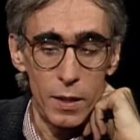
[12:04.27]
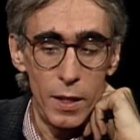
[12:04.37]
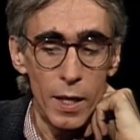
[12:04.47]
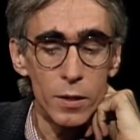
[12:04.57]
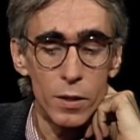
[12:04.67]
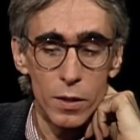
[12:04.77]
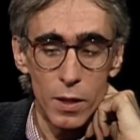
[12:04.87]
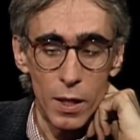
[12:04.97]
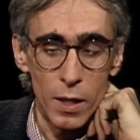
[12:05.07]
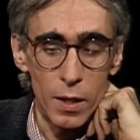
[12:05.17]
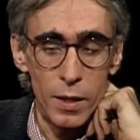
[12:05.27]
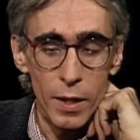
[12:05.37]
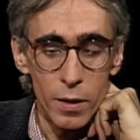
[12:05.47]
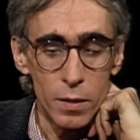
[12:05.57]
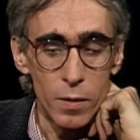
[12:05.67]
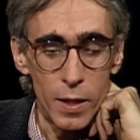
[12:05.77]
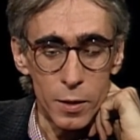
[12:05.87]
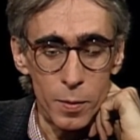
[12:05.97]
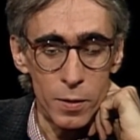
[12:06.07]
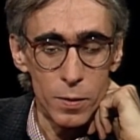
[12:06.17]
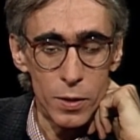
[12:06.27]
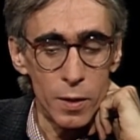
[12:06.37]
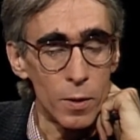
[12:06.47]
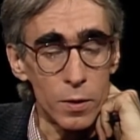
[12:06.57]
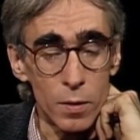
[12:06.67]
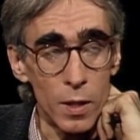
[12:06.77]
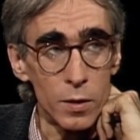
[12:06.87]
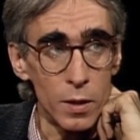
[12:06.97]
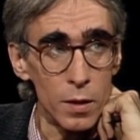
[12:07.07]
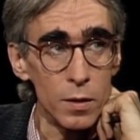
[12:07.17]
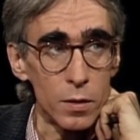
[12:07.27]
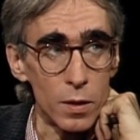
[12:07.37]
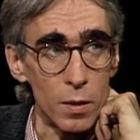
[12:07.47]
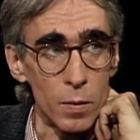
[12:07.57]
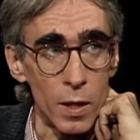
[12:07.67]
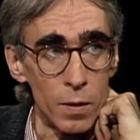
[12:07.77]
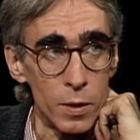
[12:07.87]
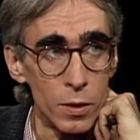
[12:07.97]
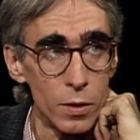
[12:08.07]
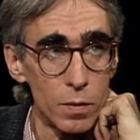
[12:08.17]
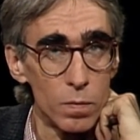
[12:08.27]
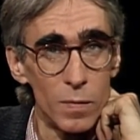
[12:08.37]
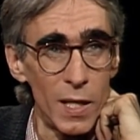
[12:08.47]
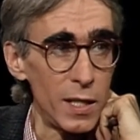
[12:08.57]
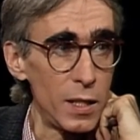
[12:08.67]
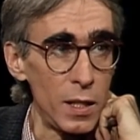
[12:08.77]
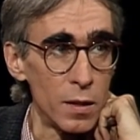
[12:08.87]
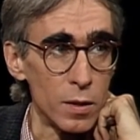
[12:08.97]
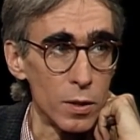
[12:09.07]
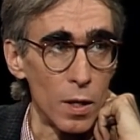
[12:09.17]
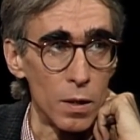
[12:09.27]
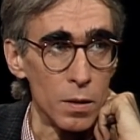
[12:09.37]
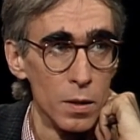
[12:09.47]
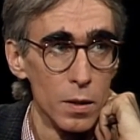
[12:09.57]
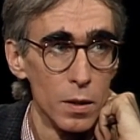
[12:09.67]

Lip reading: Yes. Another great experience was seeing Rosencrantz and Guildenstern when I was 18 or so,